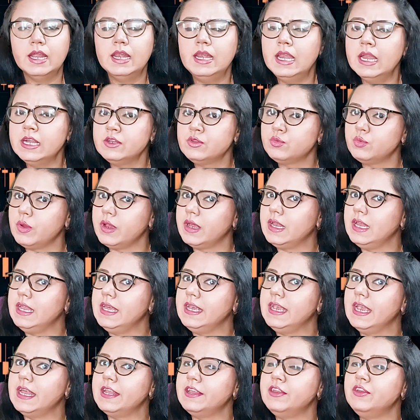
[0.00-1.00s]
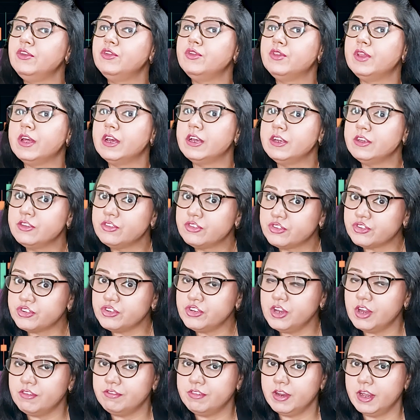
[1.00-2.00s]
Let's quickly get into the
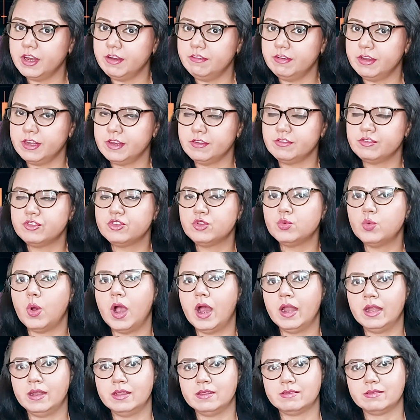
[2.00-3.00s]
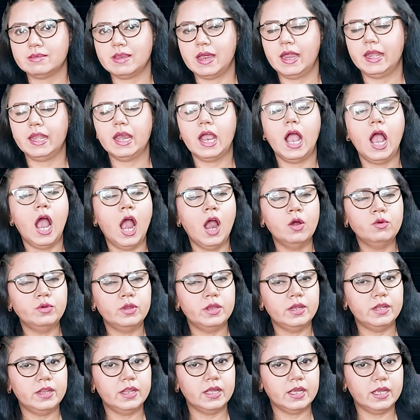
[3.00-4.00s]
history of derivatives to understand how
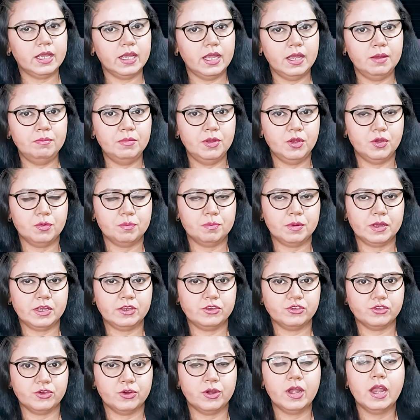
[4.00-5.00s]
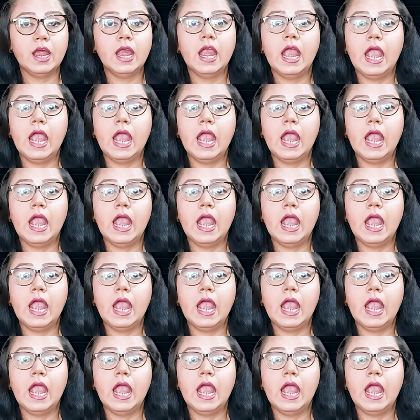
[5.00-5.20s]
did they came into picture